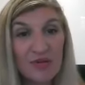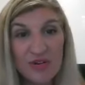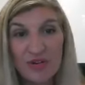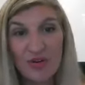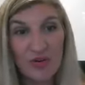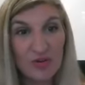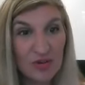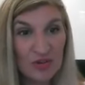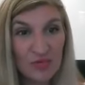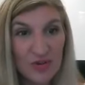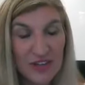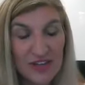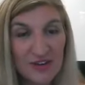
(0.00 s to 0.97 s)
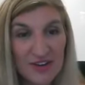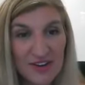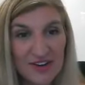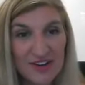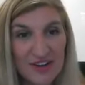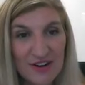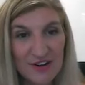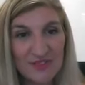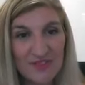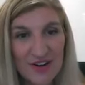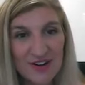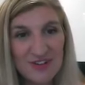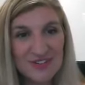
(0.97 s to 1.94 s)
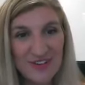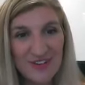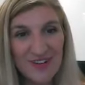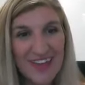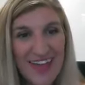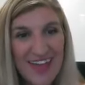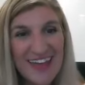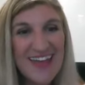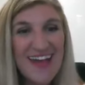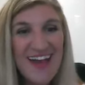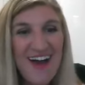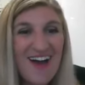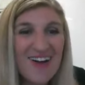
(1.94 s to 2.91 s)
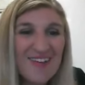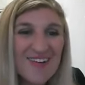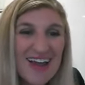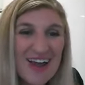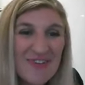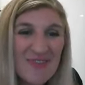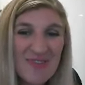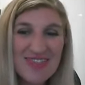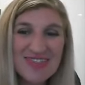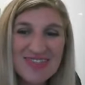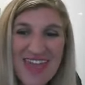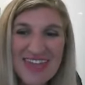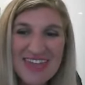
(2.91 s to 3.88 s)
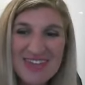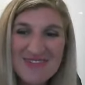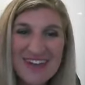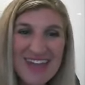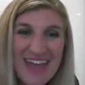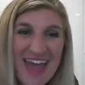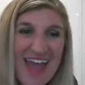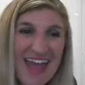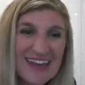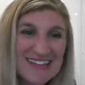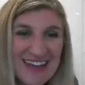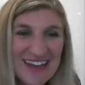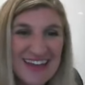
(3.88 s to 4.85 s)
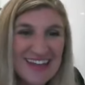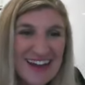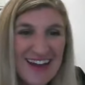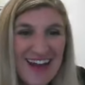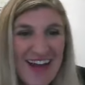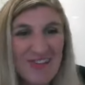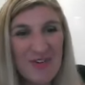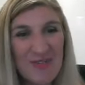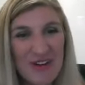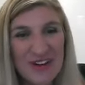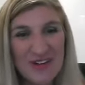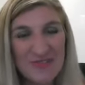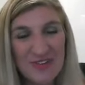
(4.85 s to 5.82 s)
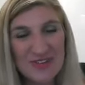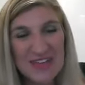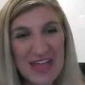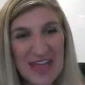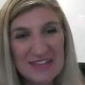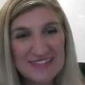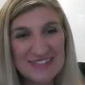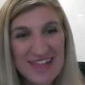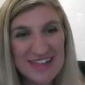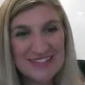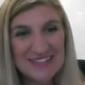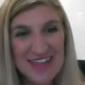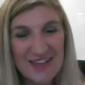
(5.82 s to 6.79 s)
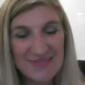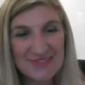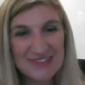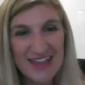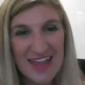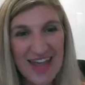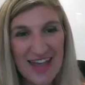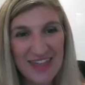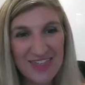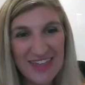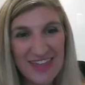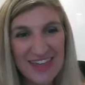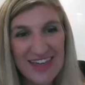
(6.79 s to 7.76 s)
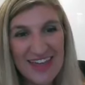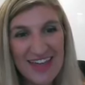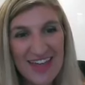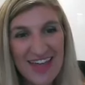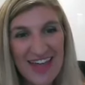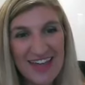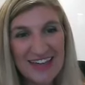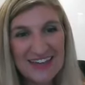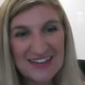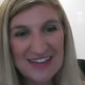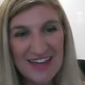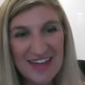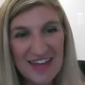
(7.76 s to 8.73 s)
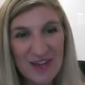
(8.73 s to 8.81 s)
you will hear it here first. Okay. All right, everyone. Thank you again. Take care. Have a wonderful day. Stay safe, stay healthy. And,